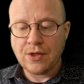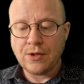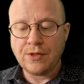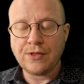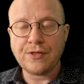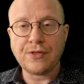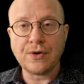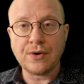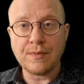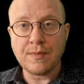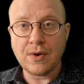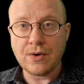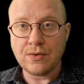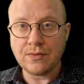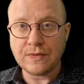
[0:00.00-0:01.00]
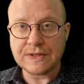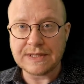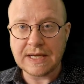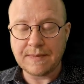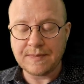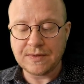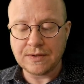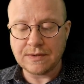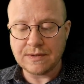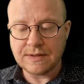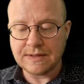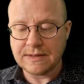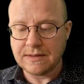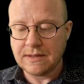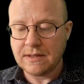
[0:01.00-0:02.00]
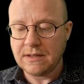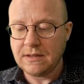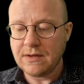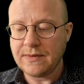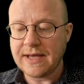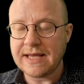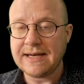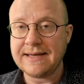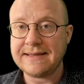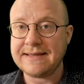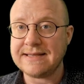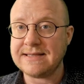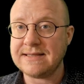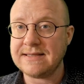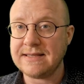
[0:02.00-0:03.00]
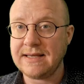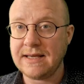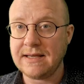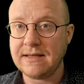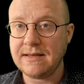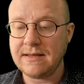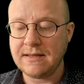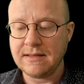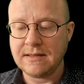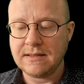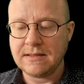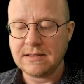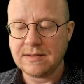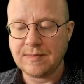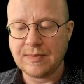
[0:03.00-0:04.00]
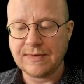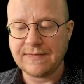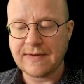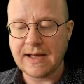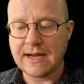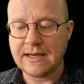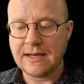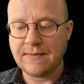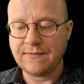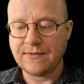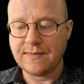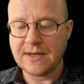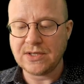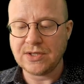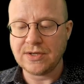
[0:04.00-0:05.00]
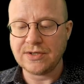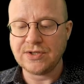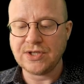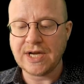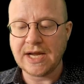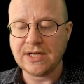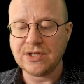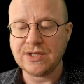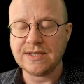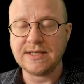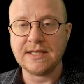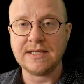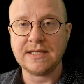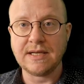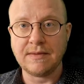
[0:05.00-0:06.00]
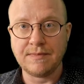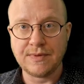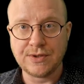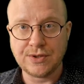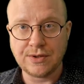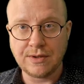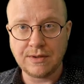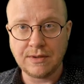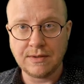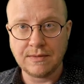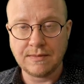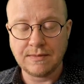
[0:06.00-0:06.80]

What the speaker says: Thermoreceptors, located in the skin to provide information on changes in temperature.